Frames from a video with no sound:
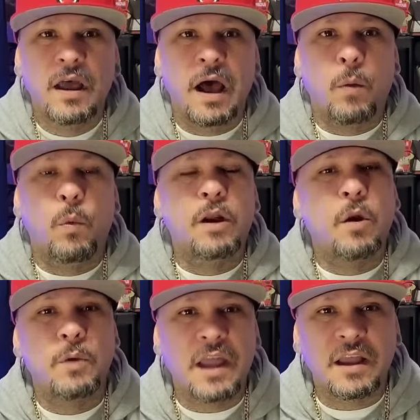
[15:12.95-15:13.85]
One
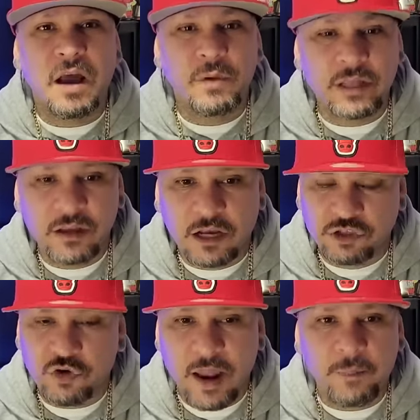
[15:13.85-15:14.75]
homie got caught with a
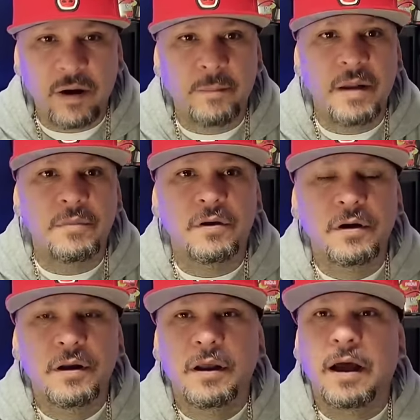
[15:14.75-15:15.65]
strap, I
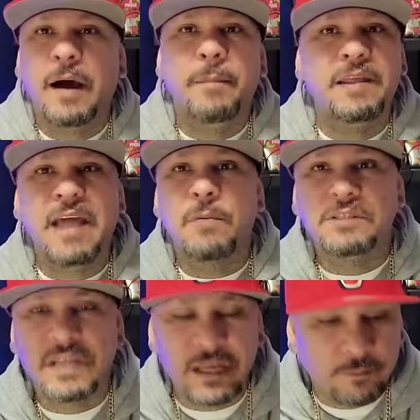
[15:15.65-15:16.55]
remember, and that
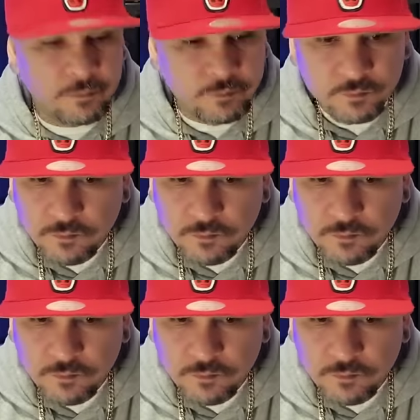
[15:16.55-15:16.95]
was it.